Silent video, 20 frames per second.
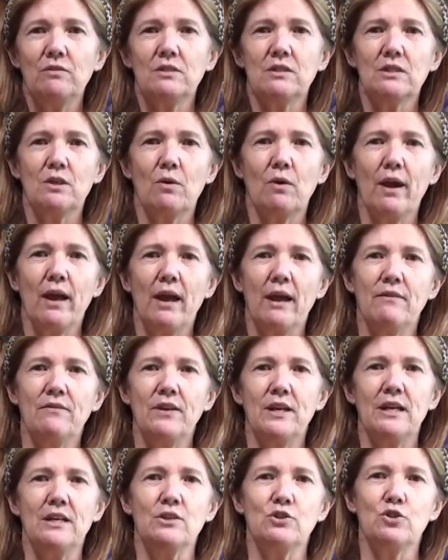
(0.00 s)
so I have
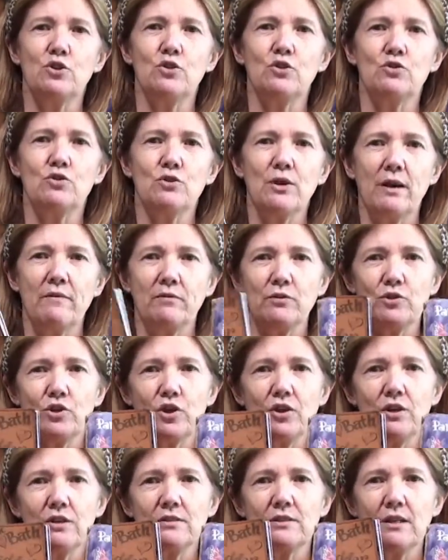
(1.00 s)
here 2 travel
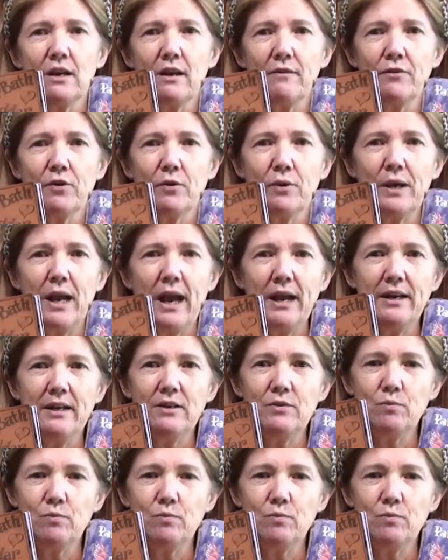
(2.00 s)
journals that I've created.